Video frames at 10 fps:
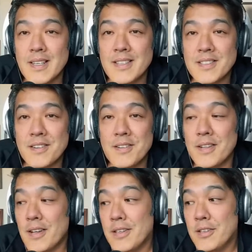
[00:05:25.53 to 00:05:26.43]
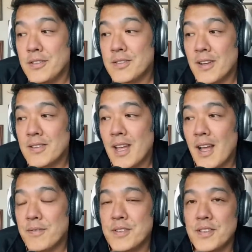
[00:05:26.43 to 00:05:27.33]
So you don't
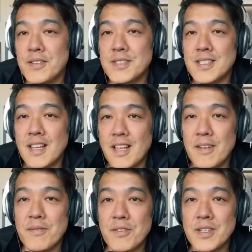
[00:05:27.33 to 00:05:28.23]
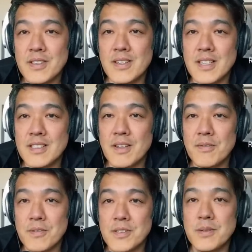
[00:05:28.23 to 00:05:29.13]
have to use it every night
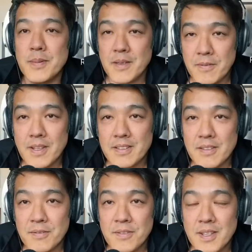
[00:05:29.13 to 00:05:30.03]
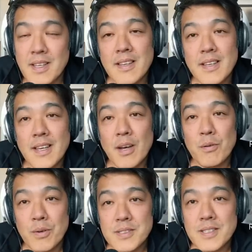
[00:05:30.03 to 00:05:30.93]
for it to be effective.
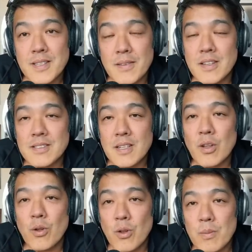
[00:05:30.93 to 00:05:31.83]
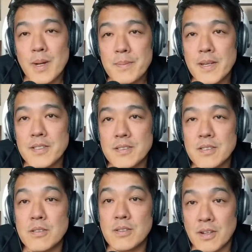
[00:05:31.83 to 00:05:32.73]
Once again, I tell all my patients
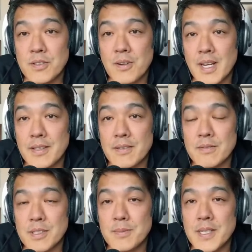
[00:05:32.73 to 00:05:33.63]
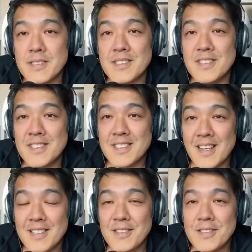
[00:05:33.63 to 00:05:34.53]
to titrate, which means to
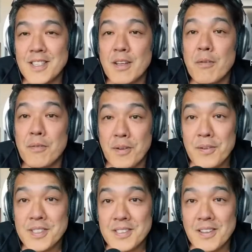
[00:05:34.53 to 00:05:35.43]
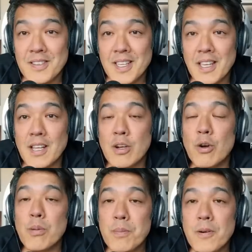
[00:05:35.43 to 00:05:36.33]
start using very slowly,
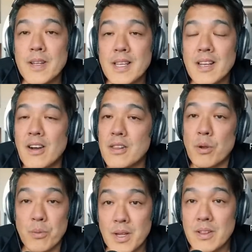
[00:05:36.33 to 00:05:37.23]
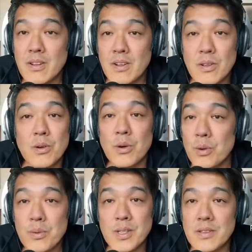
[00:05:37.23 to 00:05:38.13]
incorporating either retinol or
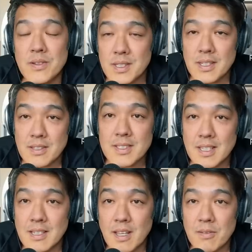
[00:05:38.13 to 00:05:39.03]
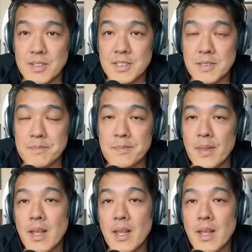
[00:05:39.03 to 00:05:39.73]
retinoid in your skincare regime.